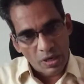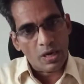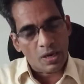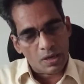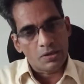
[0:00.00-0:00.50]

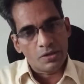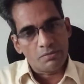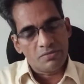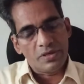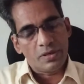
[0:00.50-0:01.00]

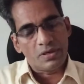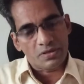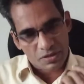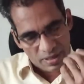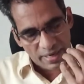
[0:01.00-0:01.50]

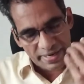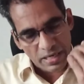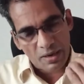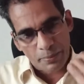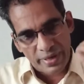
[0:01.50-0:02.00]
right
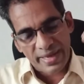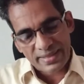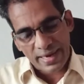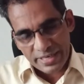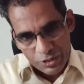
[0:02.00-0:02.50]
now, bringing
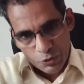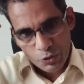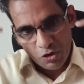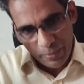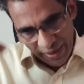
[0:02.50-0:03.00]
that into
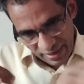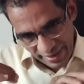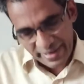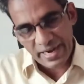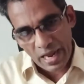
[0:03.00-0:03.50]
your mind
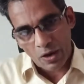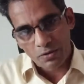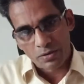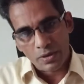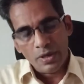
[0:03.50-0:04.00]
right
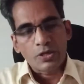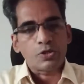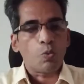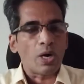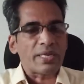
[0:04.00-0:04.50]
now,
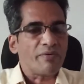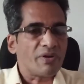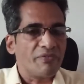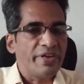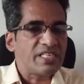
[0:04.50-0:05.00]
so
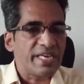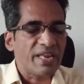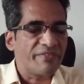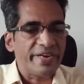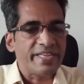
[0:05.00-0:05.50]
whatever we
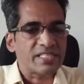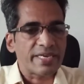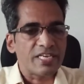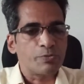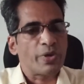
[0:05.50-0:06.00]
share, we
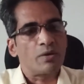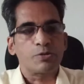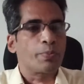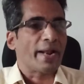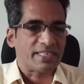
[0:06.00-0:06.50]
discuss
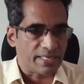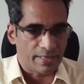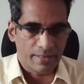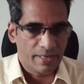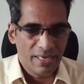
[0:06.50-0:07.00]
becomes
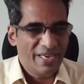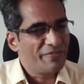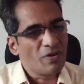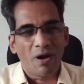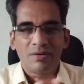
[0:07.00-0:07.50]
practical.
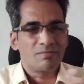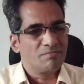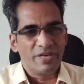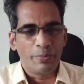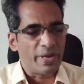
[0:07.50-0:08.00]
If
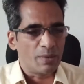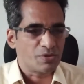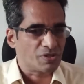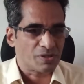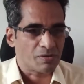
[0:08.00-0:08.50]
not, it
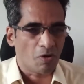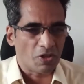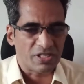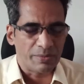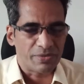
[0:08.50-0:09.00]
becomes
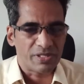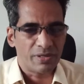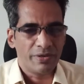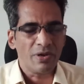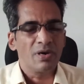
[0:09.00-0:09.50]

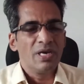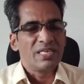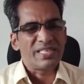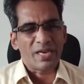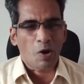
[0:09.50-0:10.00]
concepts. You know,
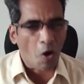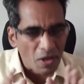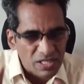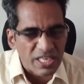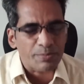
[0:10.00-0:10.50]
see,
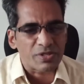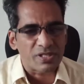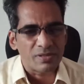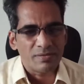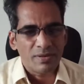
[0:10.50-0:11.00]

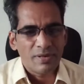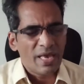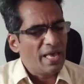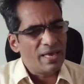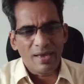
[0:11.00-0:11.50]
concepts,
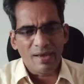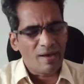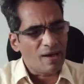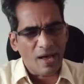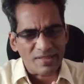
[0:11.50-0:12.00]

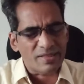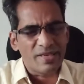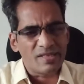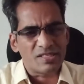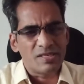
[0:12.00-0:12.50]
other
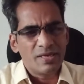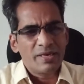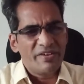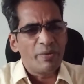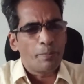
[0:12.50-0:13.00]

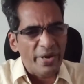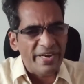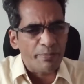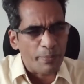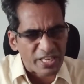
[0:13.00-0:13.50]
things, even
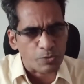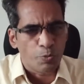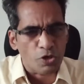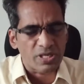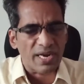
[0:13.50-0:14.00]
PDF, best
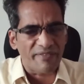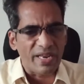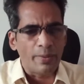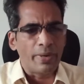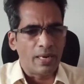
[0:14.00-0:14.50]
books are
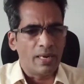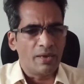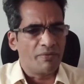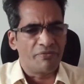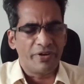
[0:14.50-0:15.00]

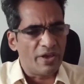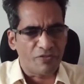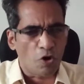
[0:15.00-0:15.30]
available free of